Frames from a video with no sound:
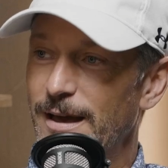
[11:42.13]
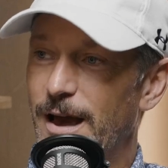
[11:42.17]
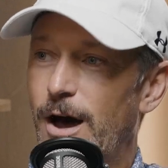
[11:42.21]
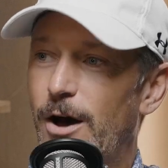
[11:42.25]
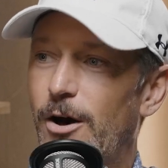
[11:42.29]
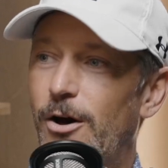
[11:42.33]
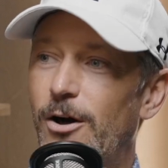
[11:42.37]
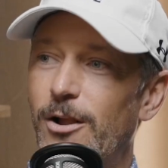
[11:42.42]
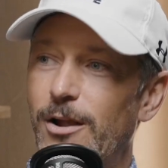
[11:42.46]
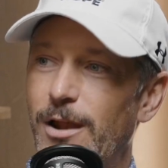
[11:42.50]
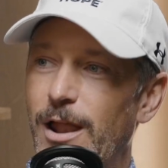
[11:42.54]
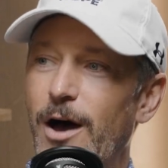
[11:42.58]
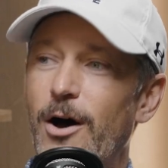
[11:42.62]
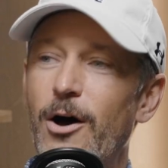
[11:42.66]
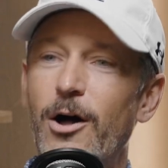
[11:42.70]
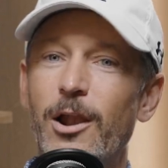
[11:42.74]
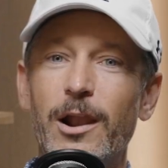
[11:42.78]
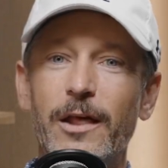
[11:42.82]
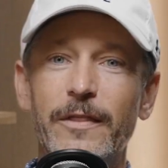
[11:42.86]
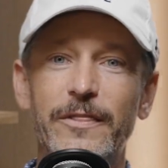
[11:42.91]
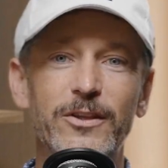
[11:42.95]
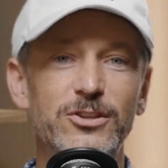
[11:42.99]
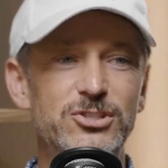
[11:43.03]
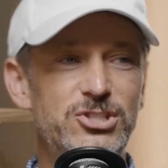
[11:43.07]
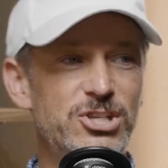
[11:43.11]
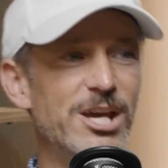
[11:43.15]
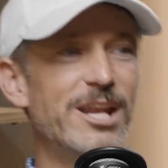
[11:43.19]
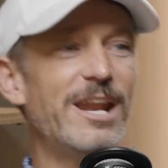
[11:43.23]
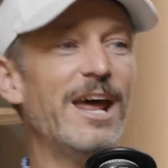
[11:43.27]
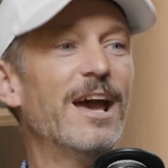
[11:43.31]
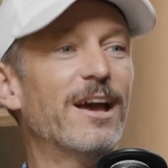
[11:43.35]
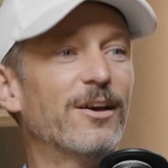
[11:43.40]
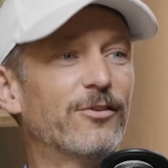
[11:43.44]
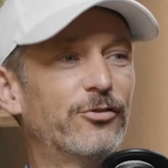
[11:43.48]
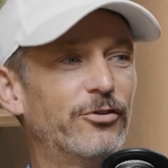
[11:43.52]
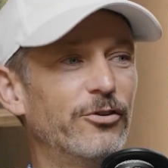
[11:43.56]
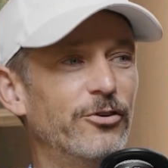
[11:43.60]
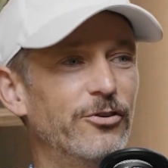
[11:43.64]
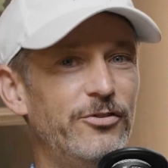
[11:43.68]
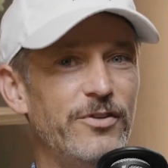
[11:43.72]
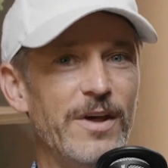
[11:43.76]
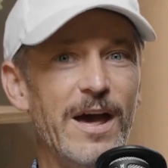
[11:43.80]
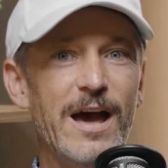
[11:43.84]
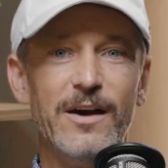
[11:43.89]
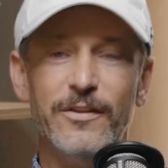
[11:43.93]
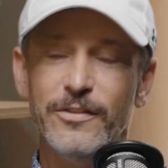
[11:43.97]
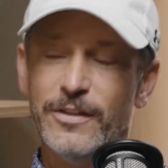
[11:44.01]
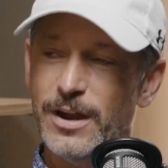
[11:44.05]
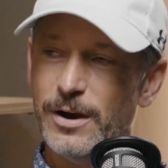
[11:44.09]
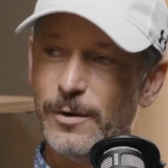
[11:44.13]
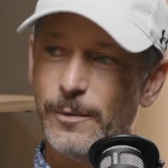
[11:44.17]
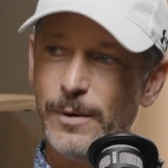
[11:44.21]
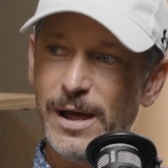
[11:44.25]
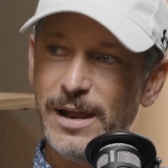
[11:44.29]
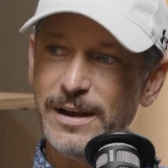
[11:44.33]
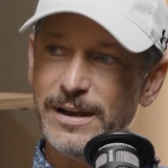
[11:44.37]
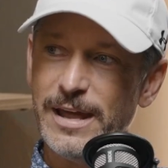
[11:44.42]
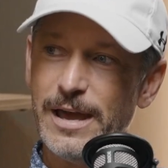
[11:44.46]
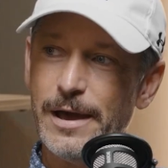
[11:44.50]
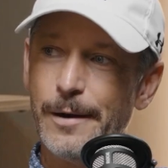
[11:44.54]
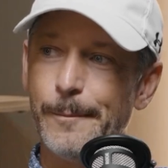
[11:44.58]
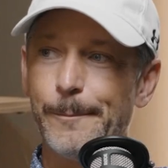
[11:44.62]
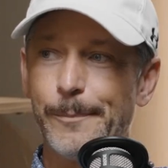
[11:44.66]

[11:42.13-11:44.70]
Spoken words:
All of the Gen Xers out there right now,